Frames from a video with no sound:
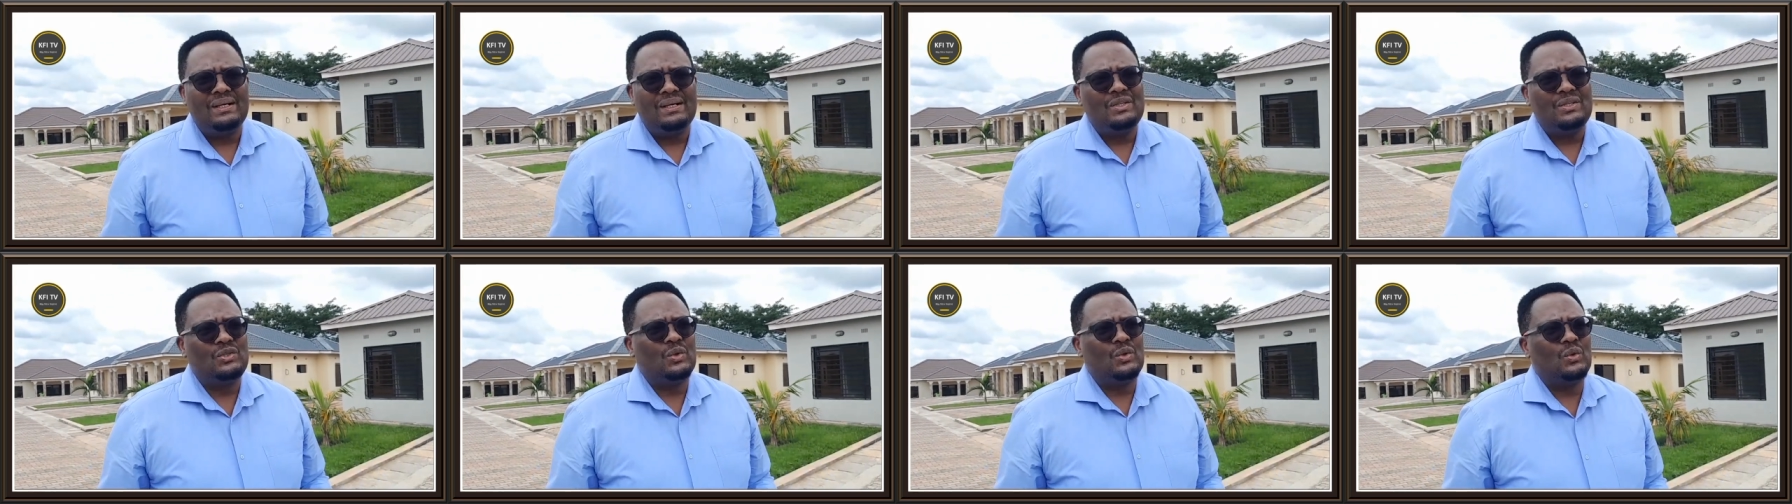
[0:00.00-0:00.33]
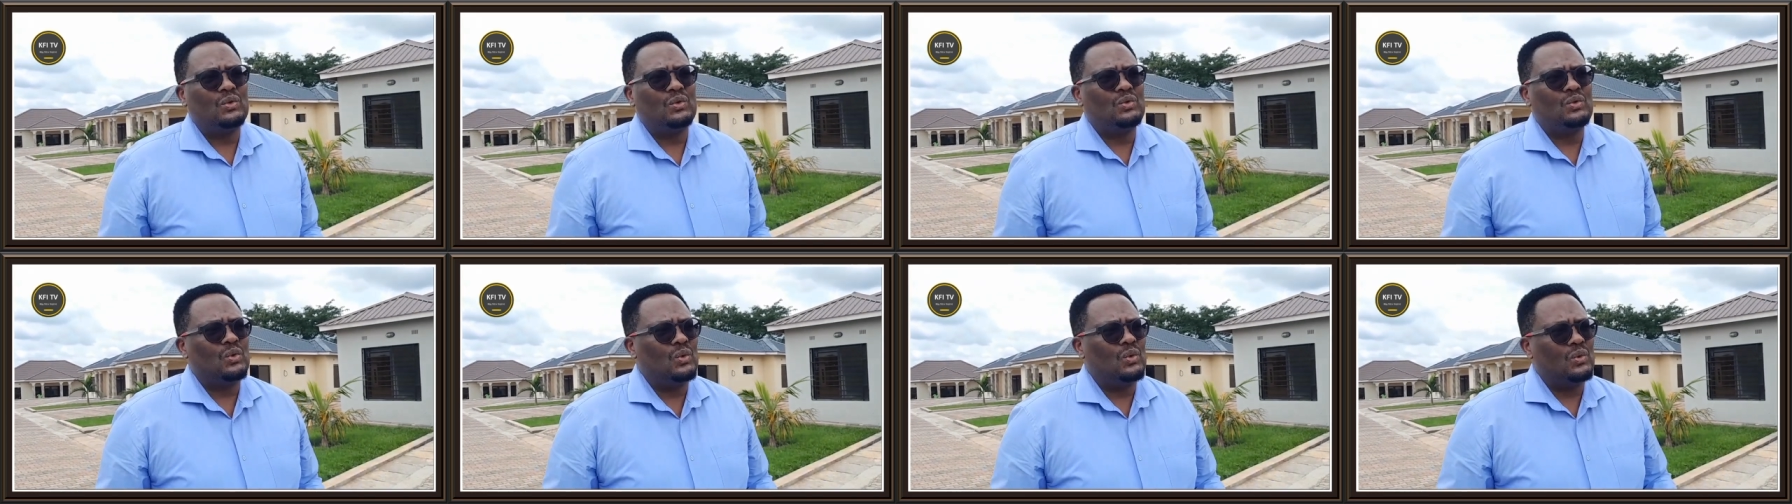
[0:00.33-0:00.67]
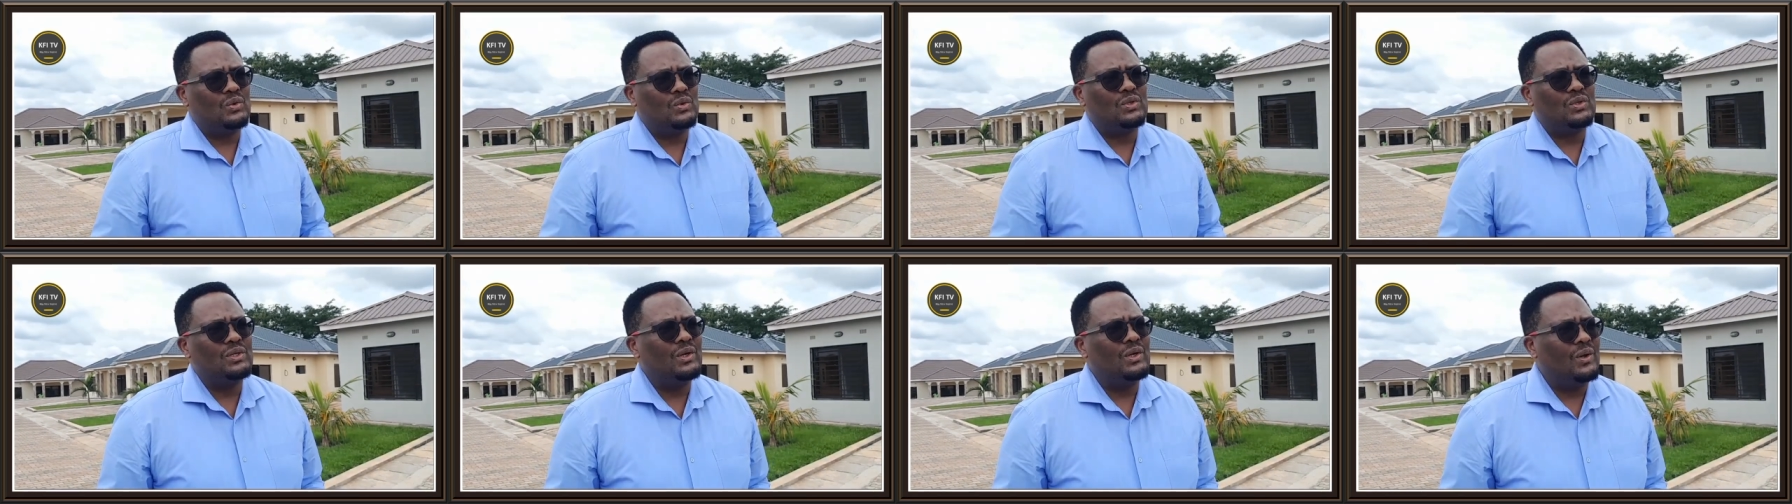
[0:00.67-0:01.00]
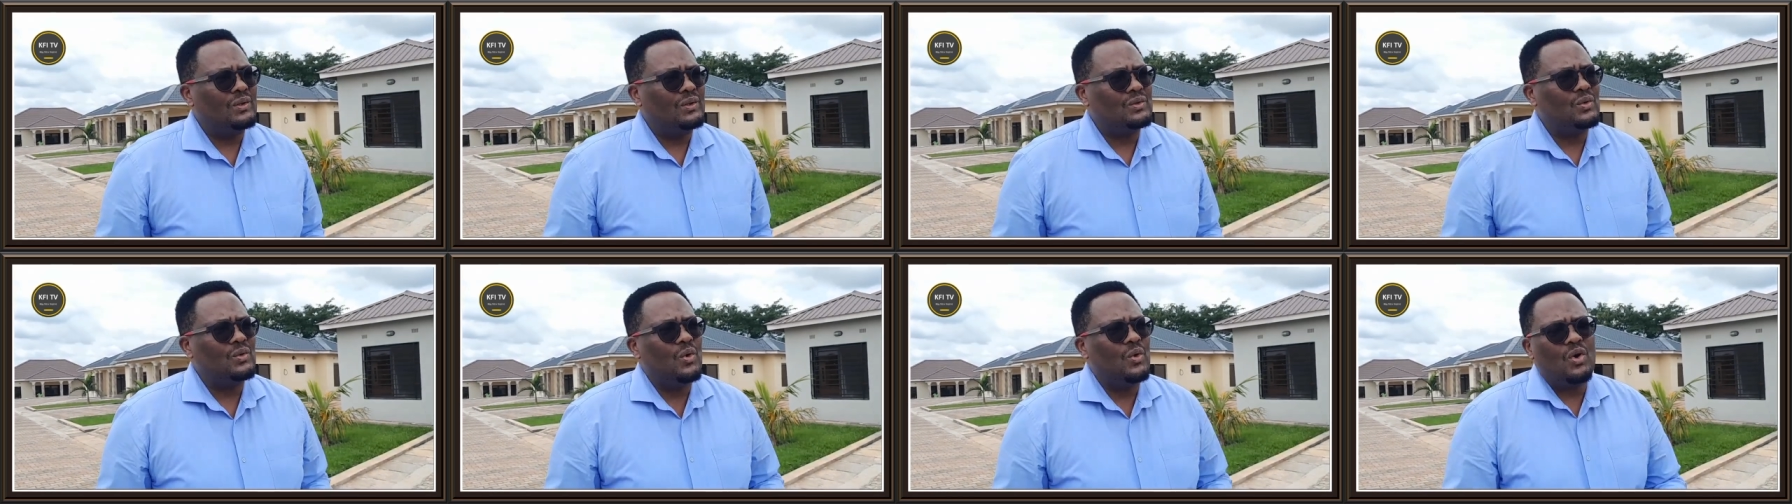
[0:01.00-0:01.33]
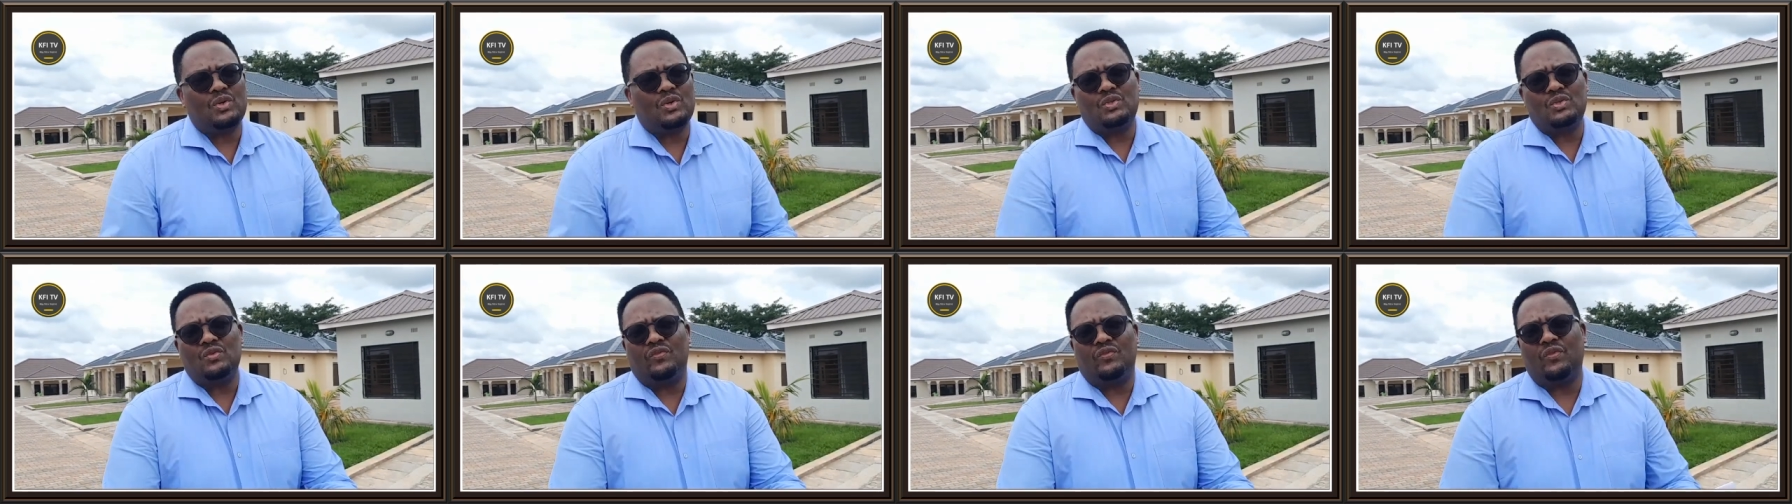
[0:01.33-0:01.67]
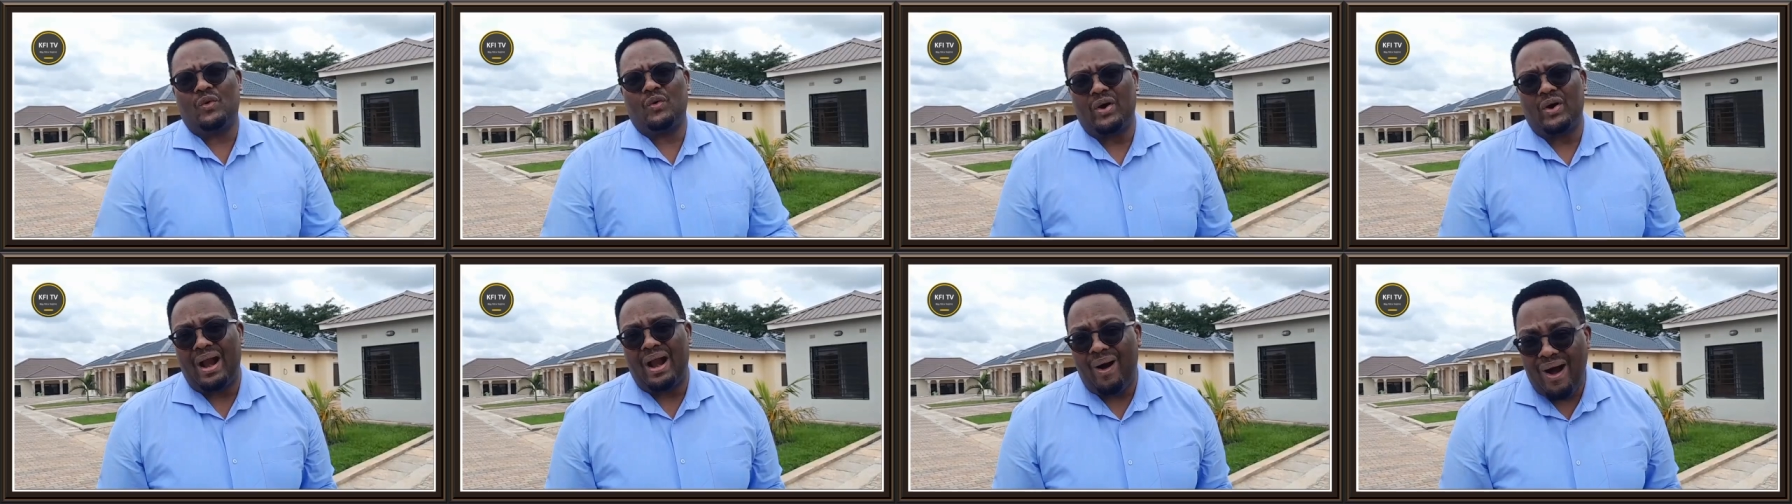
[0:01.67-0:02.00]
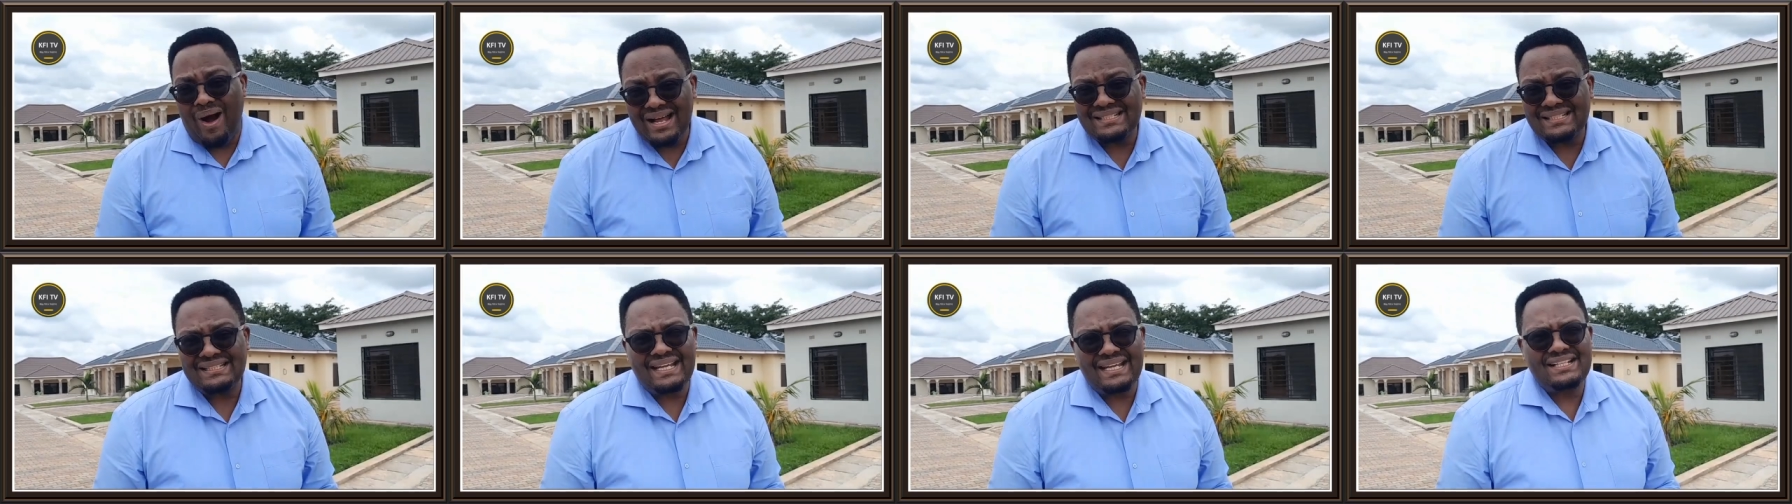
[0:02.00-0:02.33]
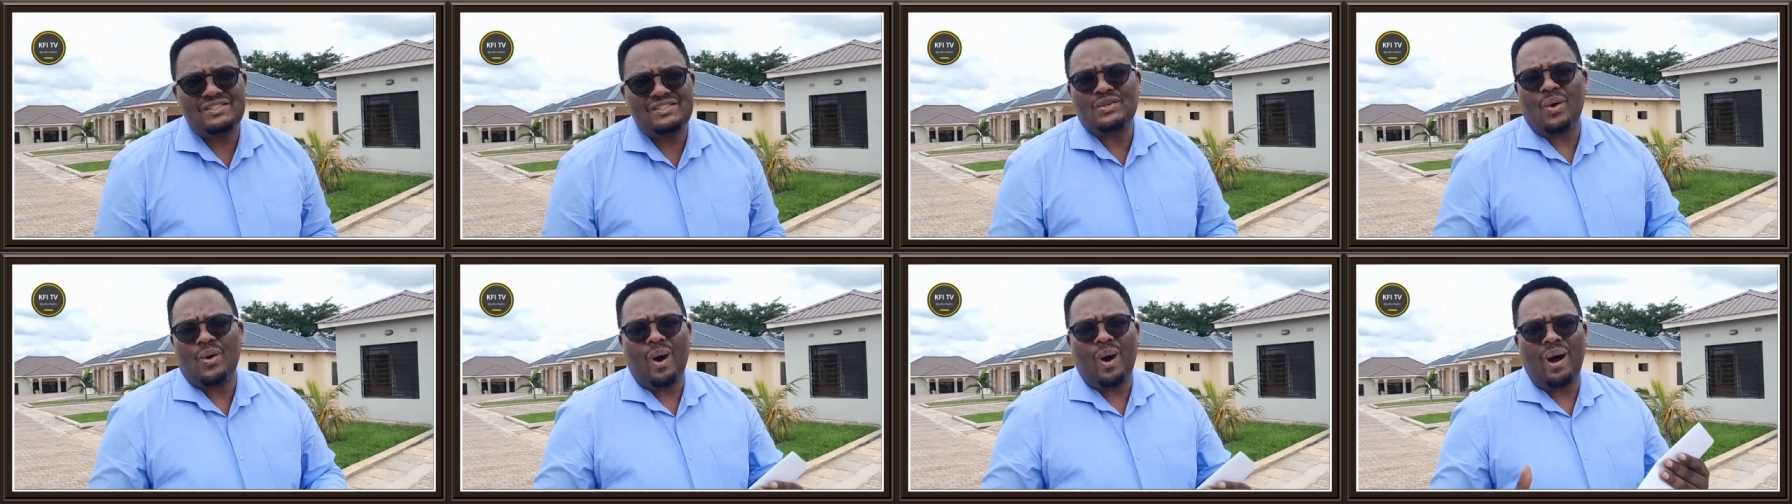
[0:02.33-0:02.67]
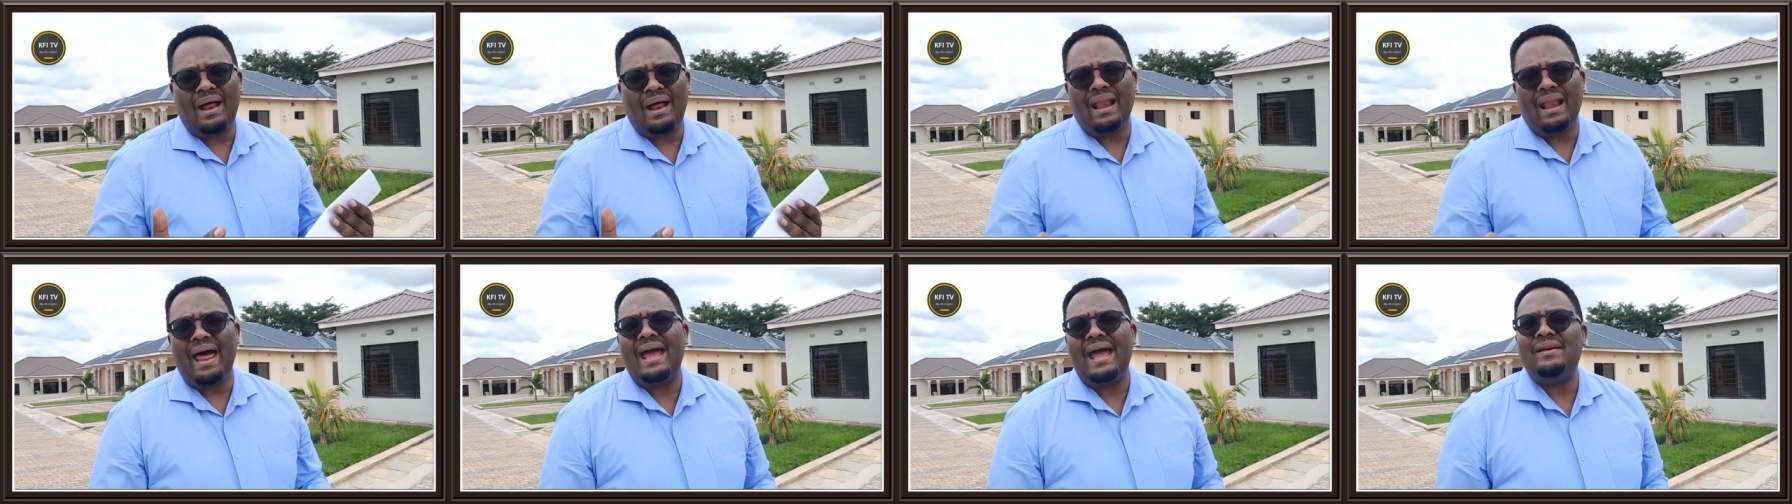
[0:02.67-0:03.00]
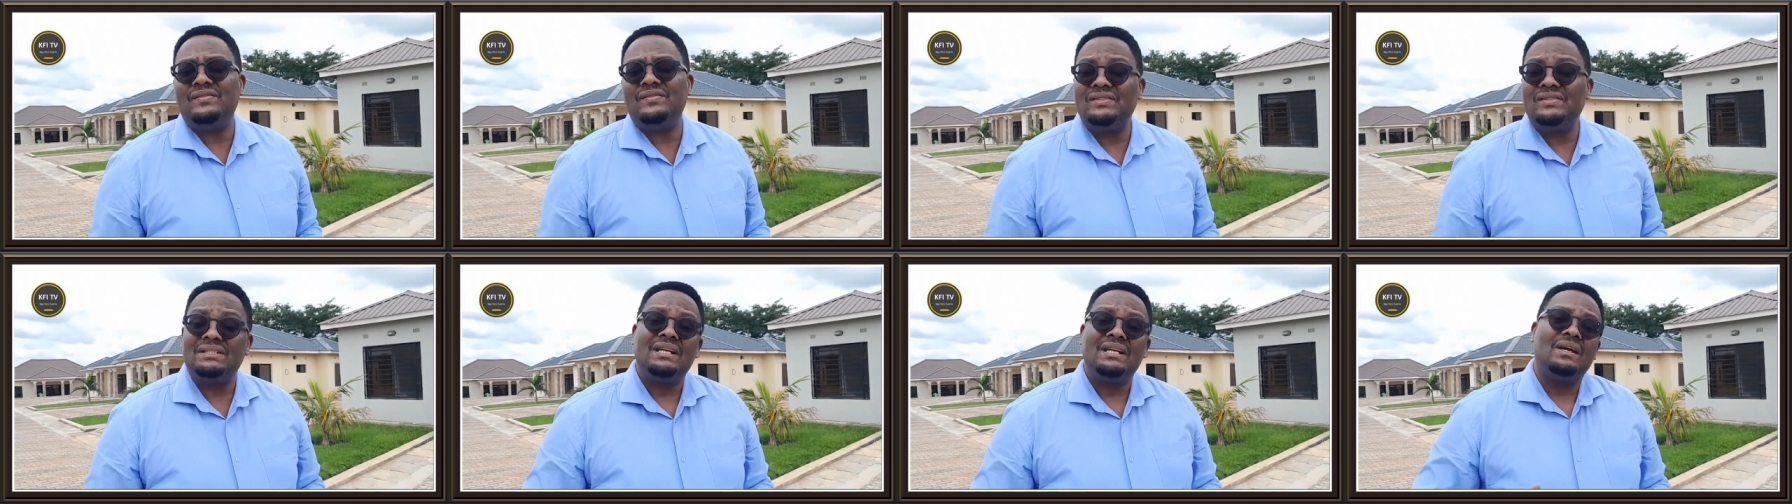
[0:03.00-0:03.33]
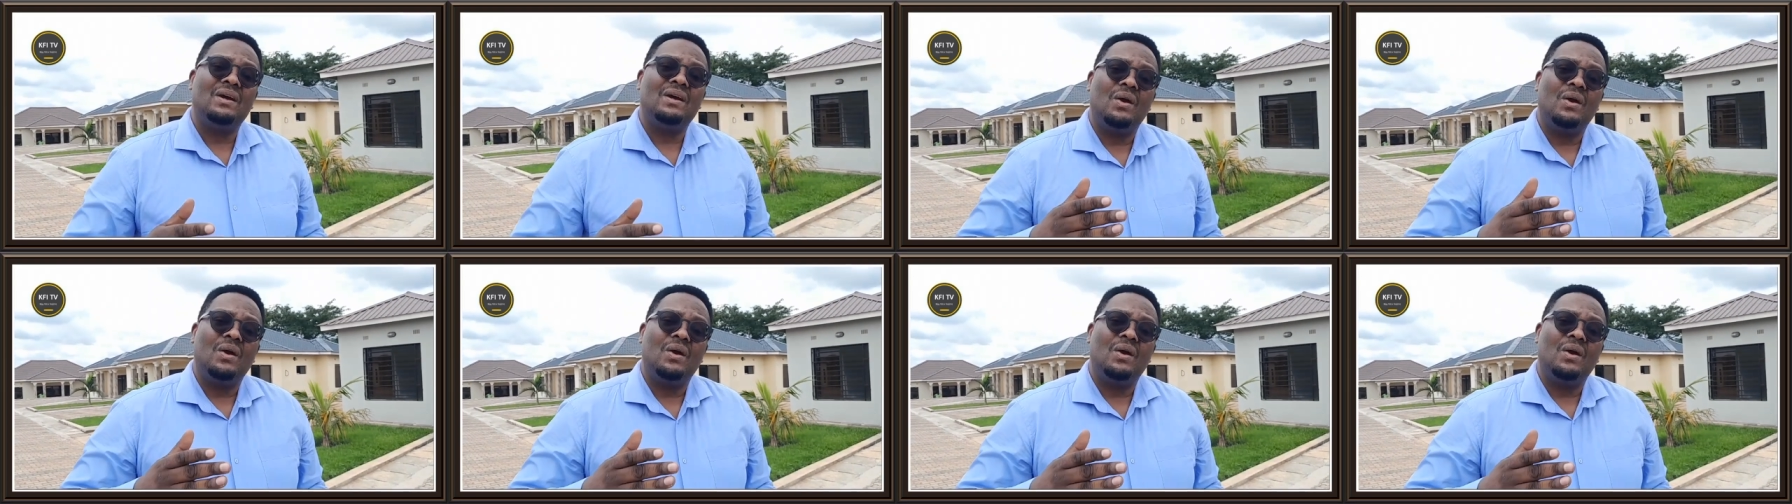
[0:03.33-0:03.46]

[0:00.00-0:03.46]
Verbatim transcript: to, to you know to go to, for our assets or our lives.